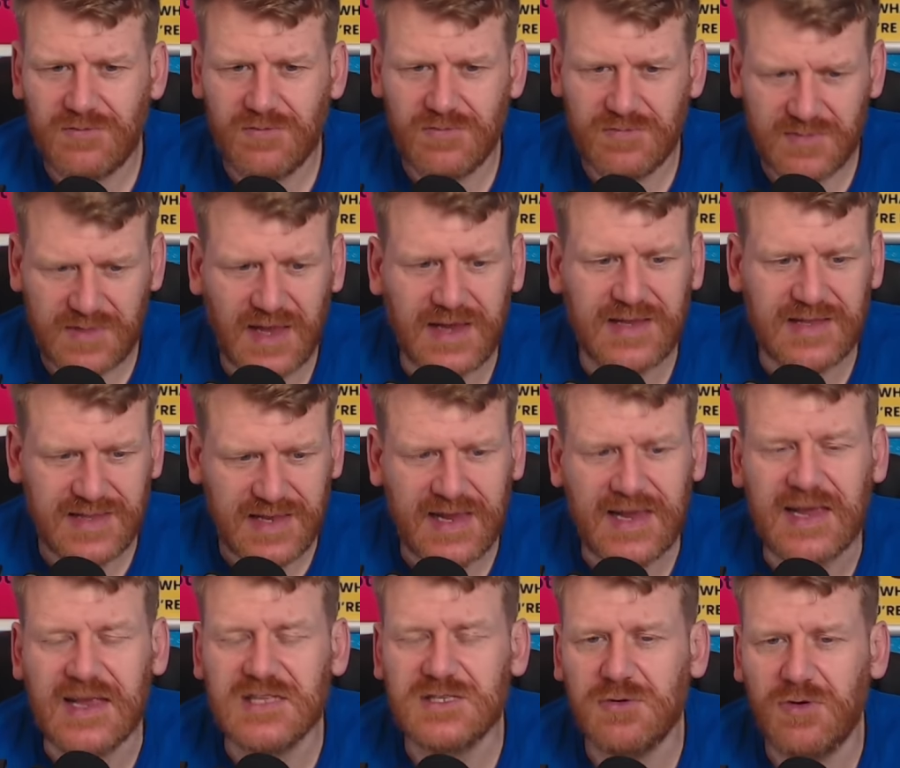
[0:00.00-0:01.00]
they
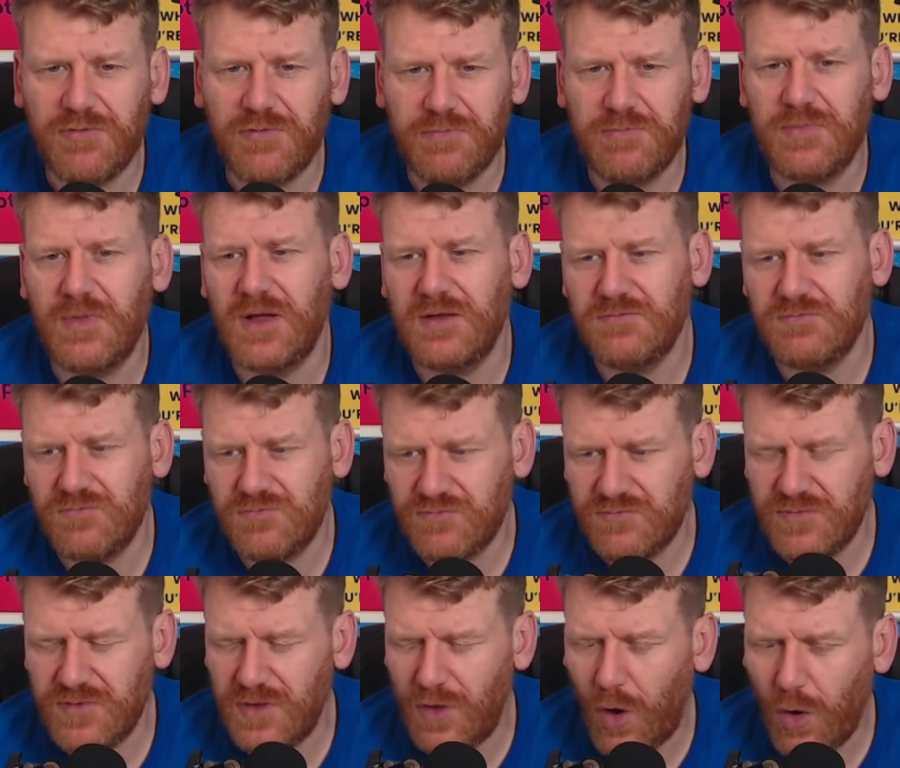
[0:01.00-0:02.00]
need to have
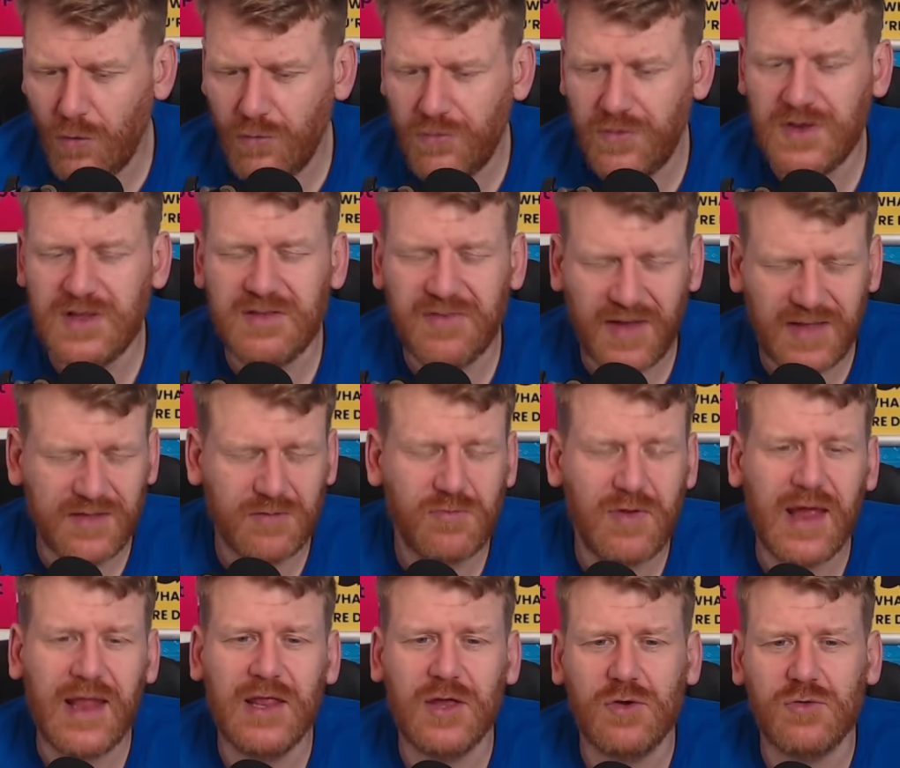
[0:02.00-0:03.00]
hopefully they've had a
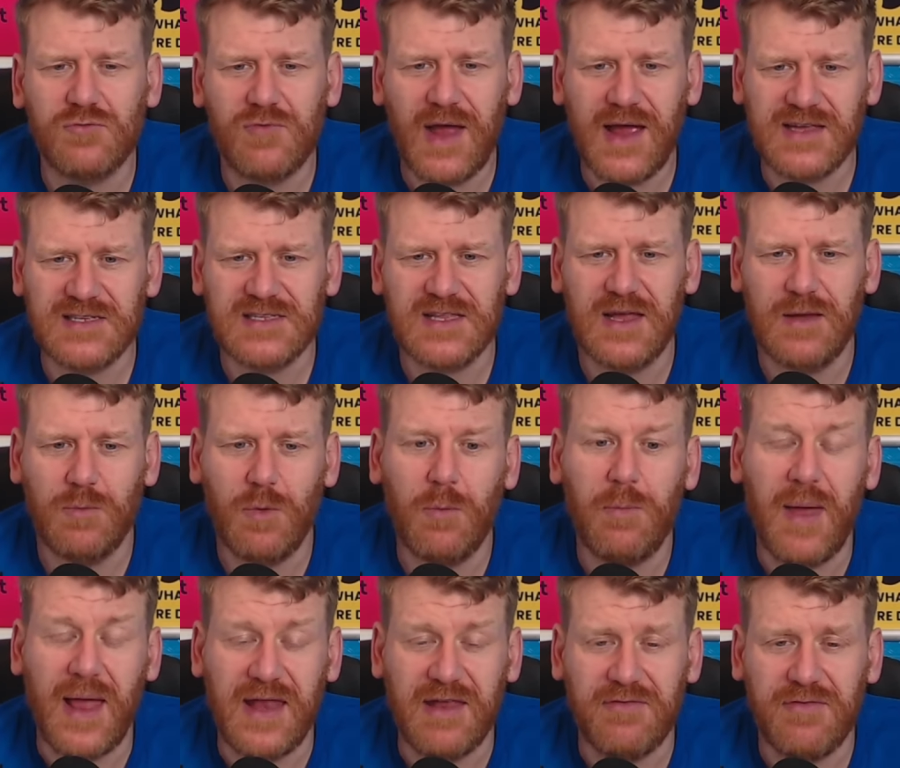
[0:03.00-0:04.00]
really good rest and will
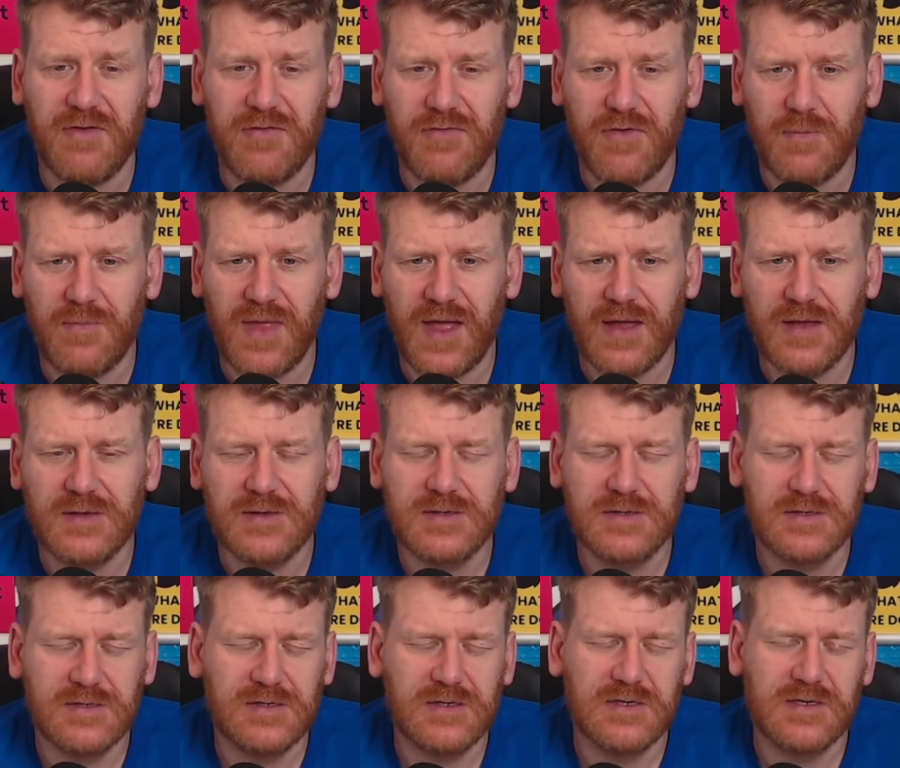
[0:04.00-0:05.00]
benefit from that.
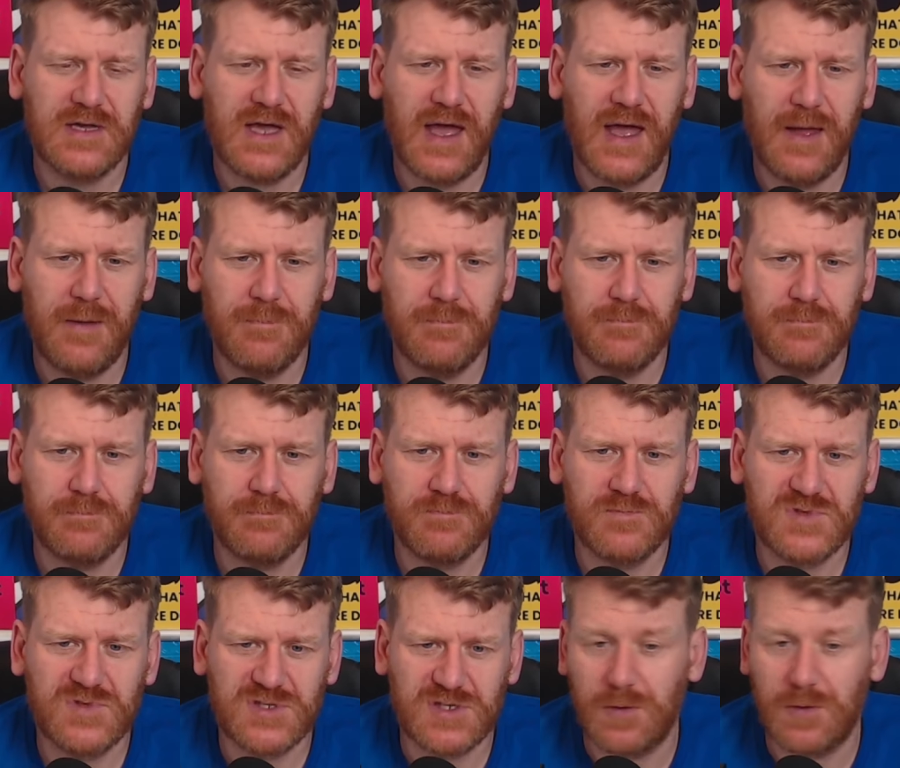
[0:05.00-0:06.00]
Um,
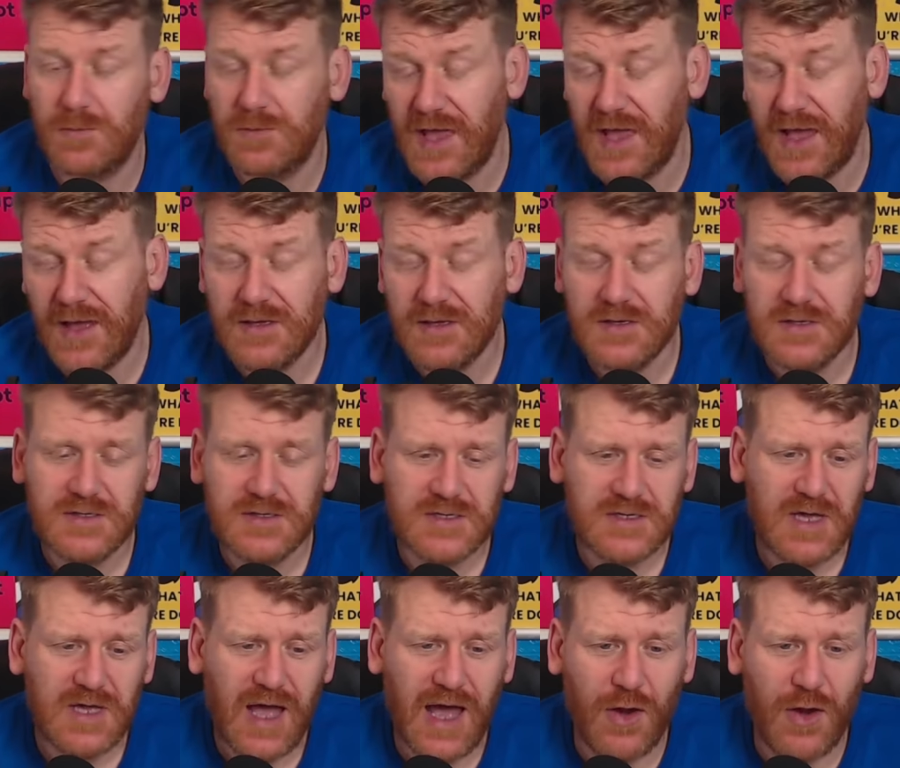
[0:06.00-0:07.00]
so yeah,
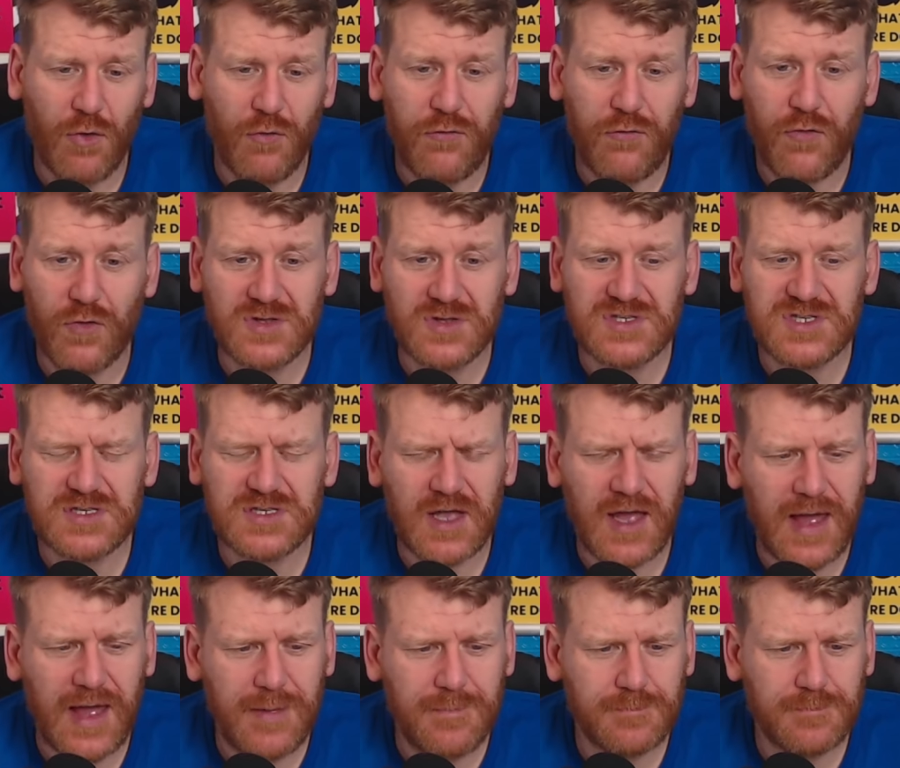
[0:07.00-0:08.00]
and up front,
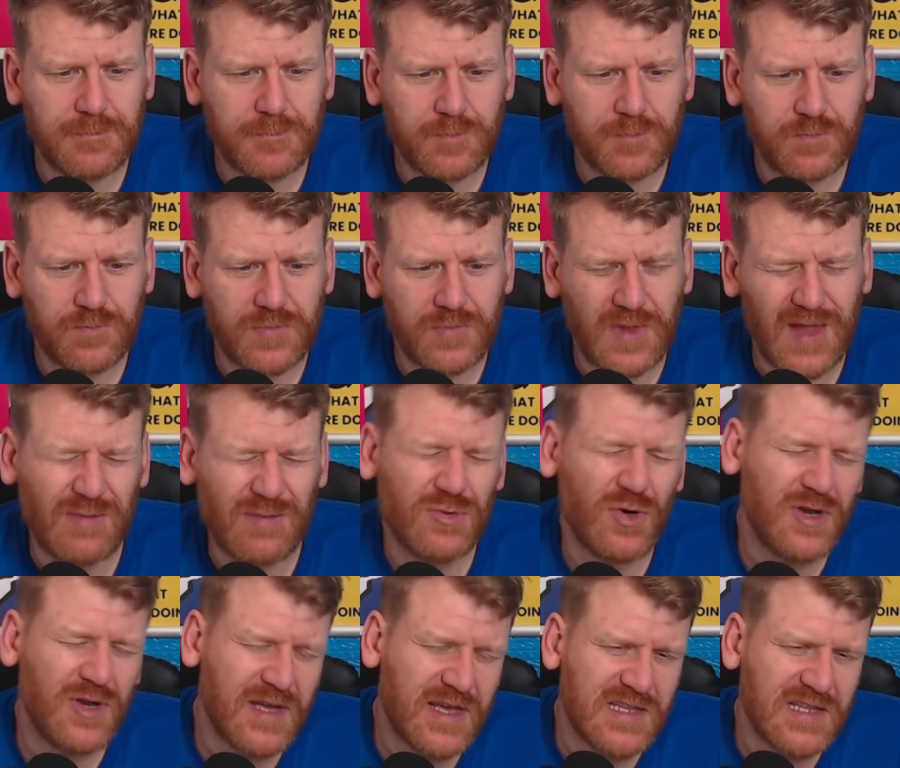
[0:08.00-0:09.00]
um, I'm
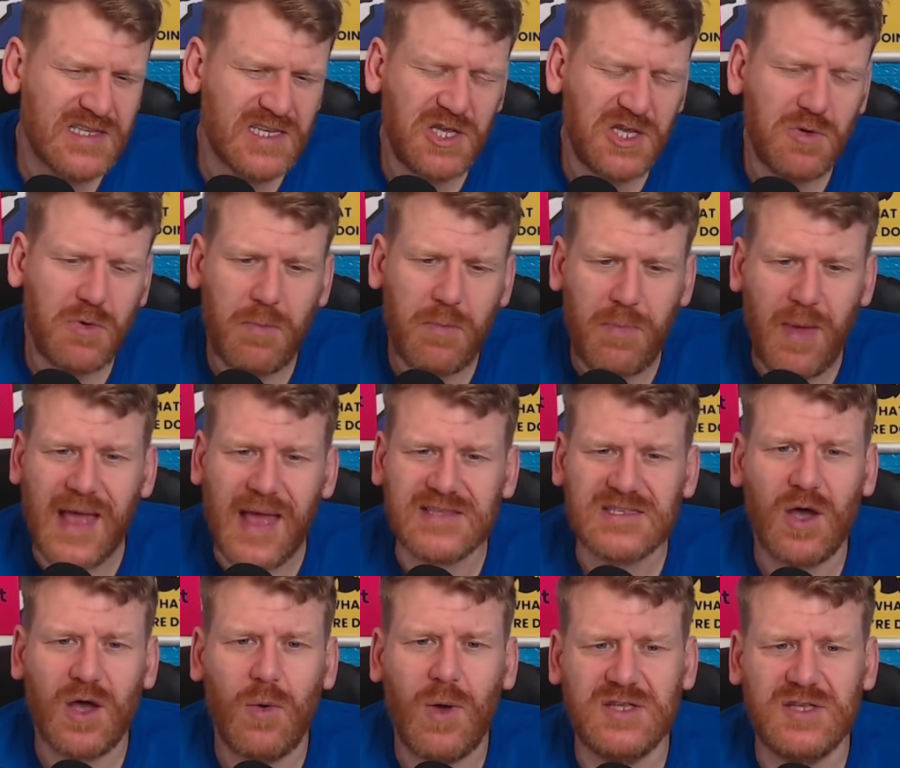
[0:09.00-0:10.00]
going to continue with
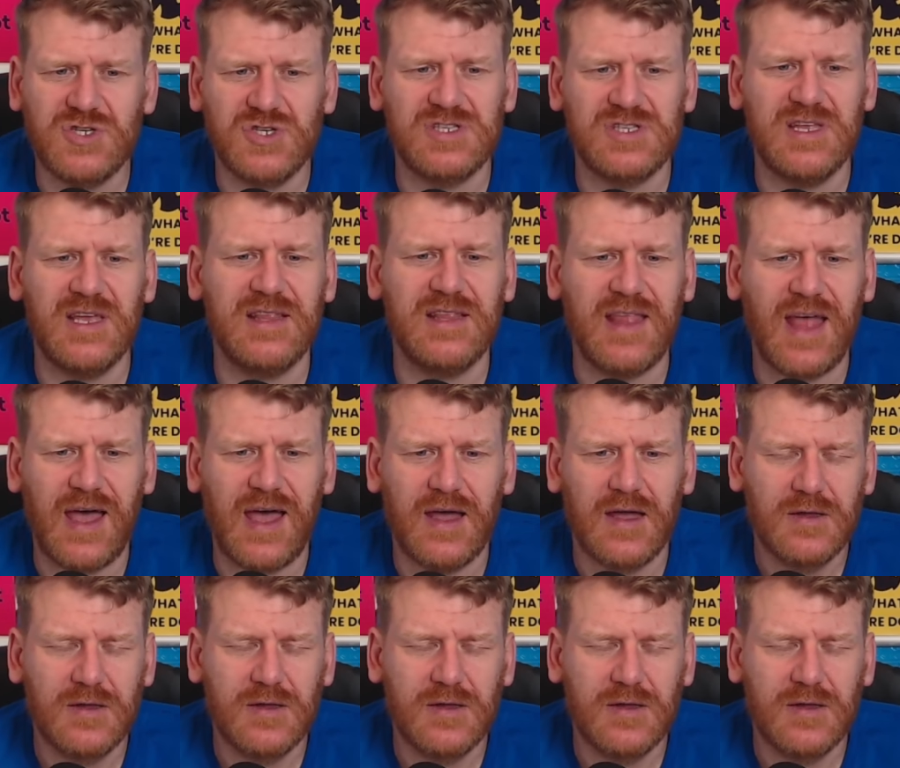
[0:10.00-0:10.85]
Beto. I just think that